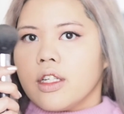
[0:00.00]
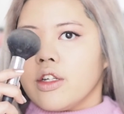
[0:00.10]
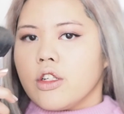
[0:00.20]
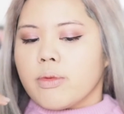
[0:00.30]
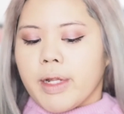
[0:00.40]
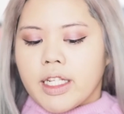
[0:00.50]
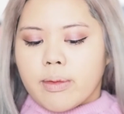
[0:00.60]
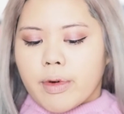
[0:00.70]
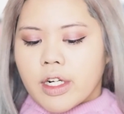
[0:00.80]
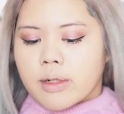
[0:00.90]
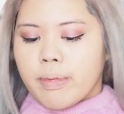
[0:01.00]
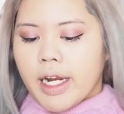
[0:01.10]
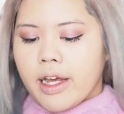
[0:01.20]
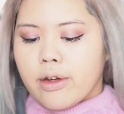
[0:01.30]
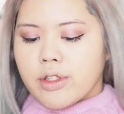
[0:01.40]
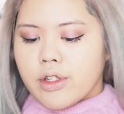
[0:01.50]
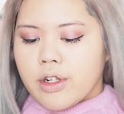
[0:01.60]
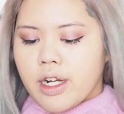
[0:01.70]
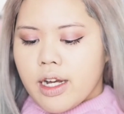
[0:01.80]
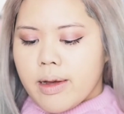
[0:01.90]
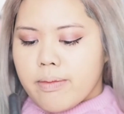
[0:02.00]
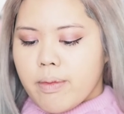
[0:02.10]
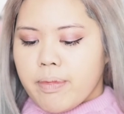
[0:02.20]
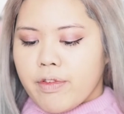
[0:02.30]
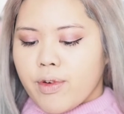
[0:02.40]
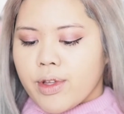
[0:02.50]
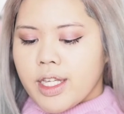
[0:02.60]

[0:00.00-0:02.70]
huge blending brush. But I also, before